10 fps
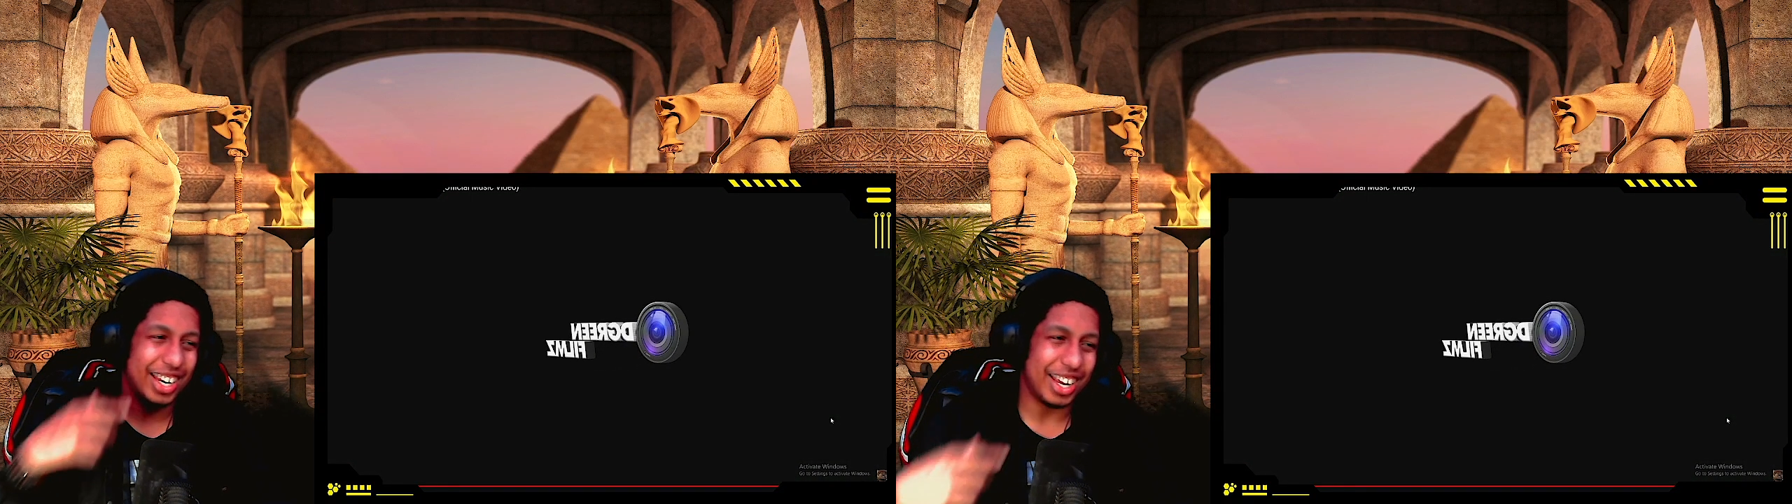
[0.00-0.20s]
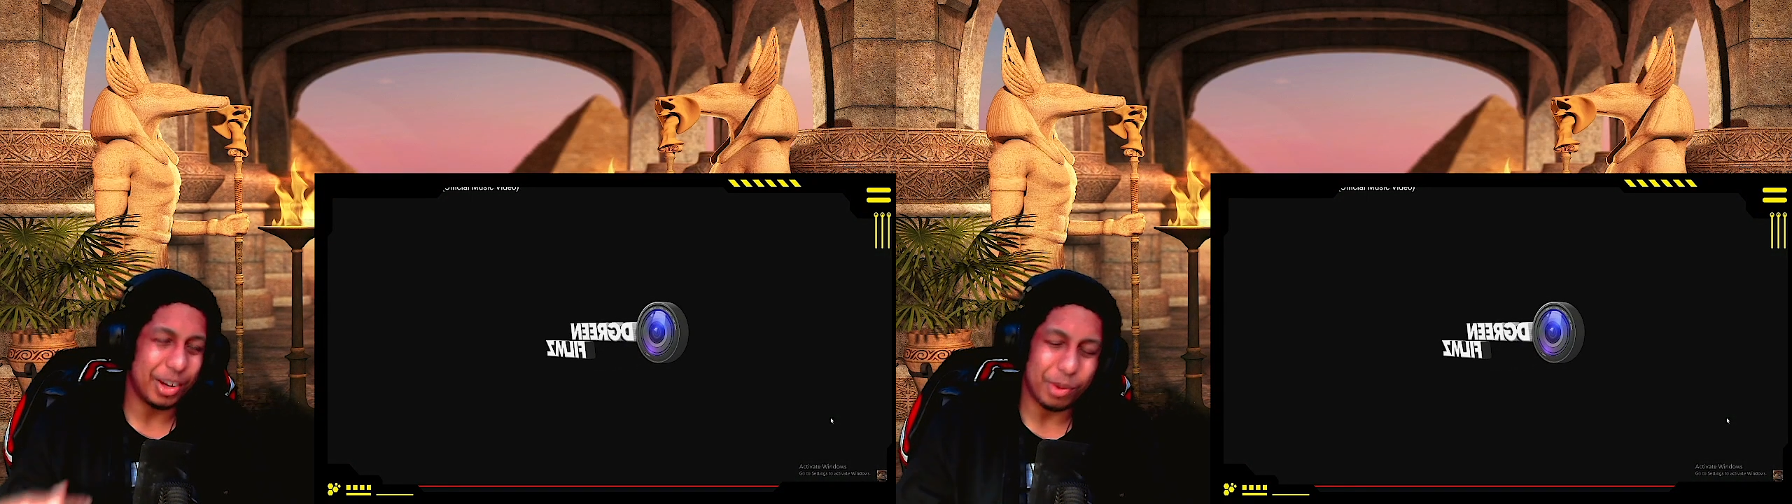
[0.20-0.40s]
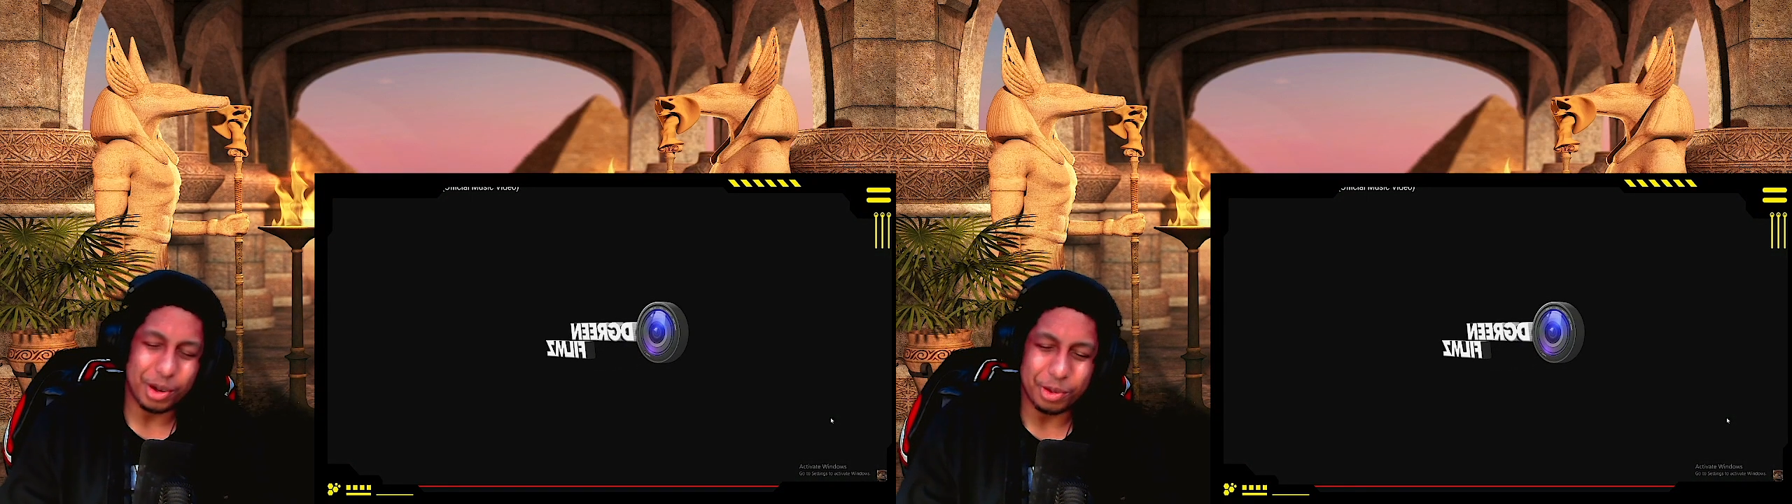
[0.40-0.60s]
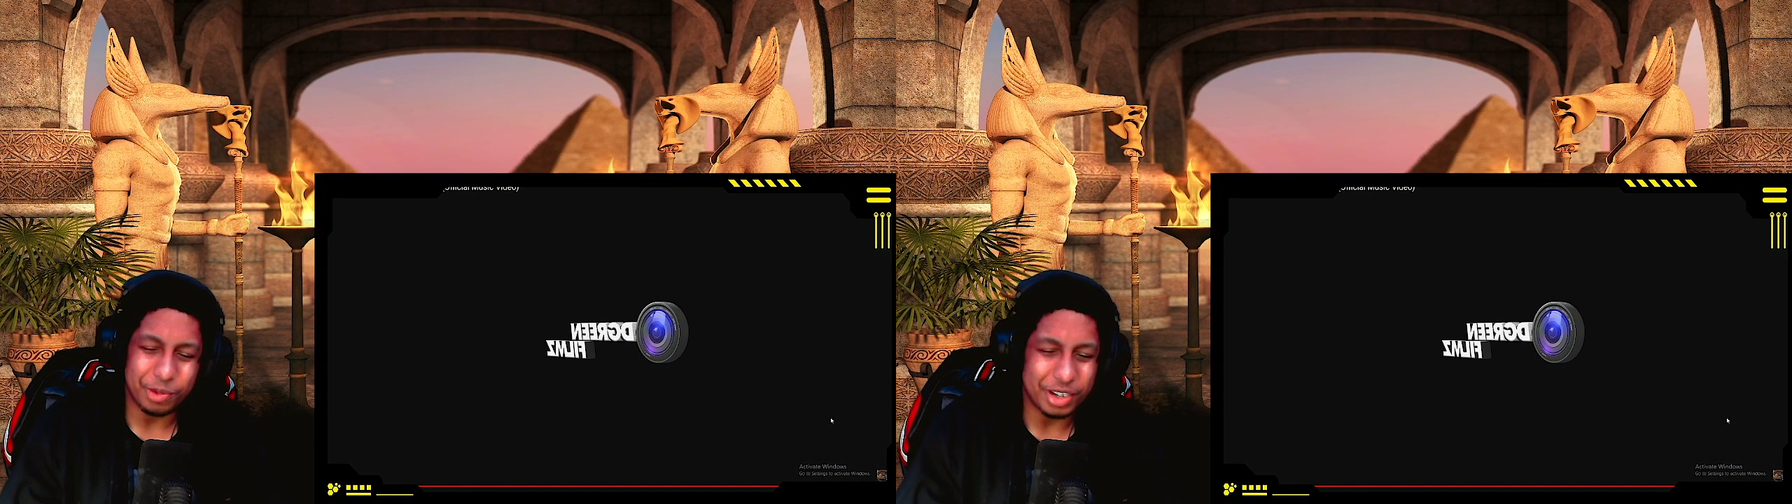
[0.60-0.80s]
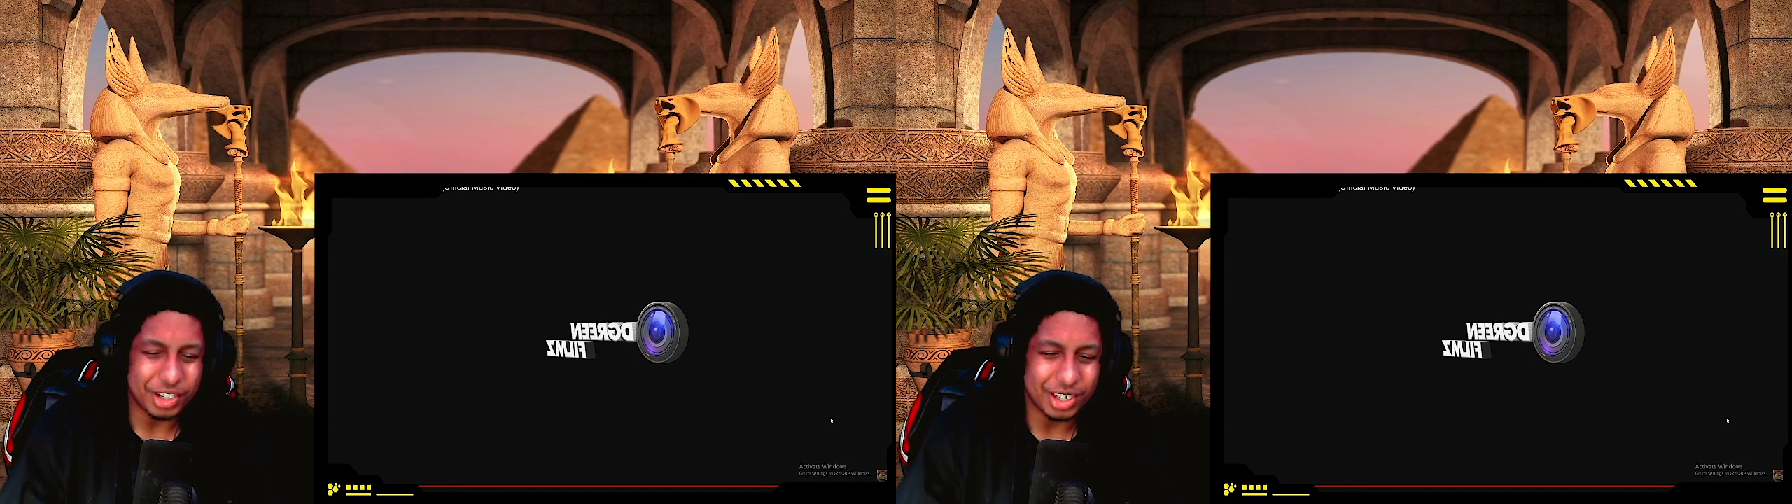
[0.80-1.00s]
hit while you
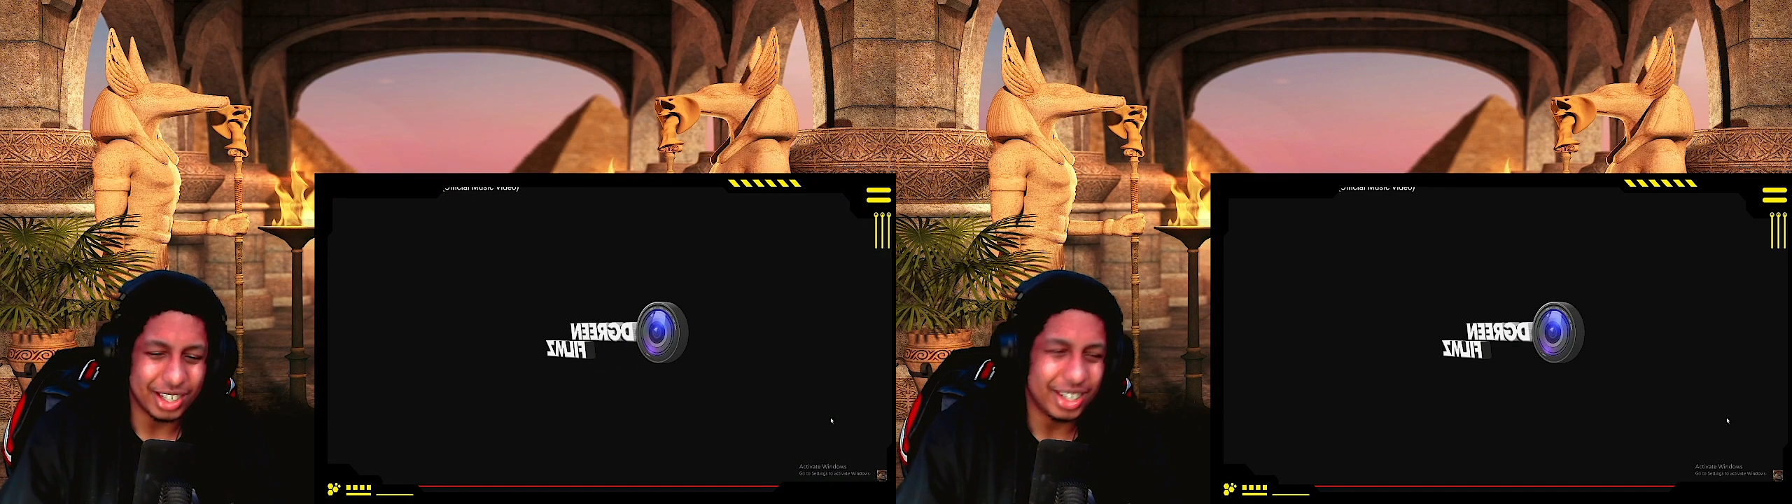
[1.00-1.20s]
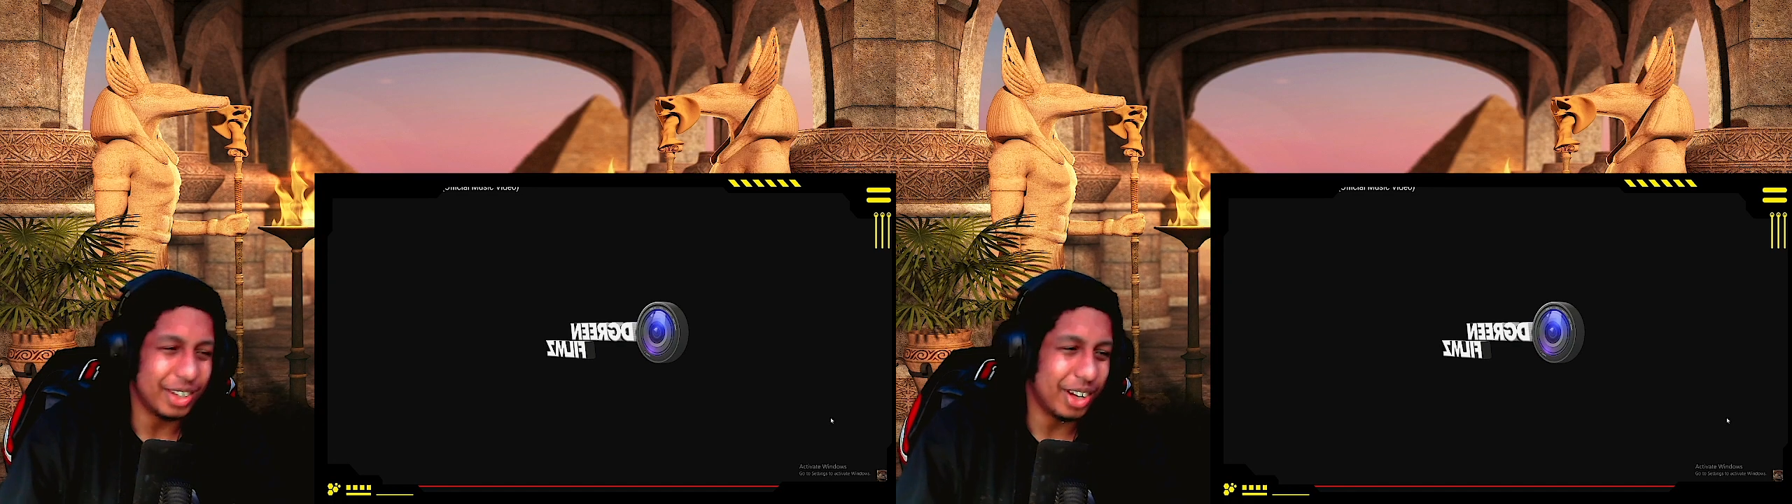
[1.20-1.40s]
fishing, and,